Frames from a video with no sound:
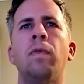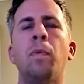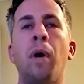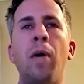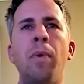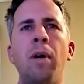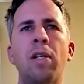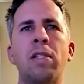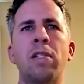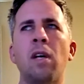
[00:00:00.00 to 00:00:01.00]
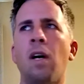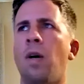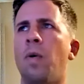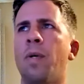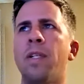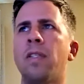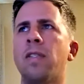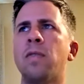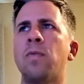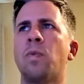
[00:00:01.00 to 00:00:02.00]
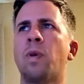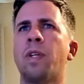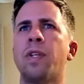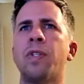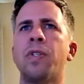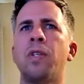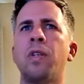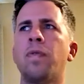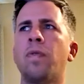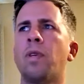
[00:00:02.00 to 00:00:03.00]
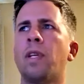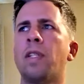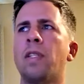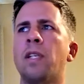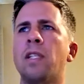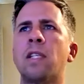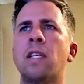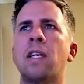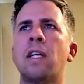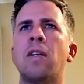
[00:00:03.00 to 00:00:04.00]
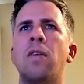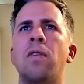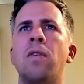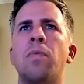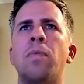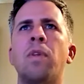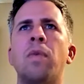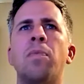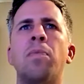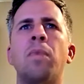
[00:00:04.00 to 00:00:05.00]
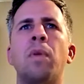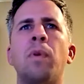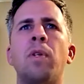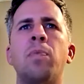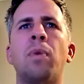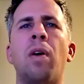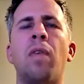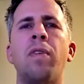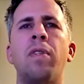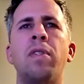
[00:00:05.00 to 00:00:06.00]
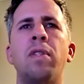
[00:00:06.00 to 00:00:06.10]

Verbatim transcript: The buy box is always what you're shooting for. That's going to get you the most profit.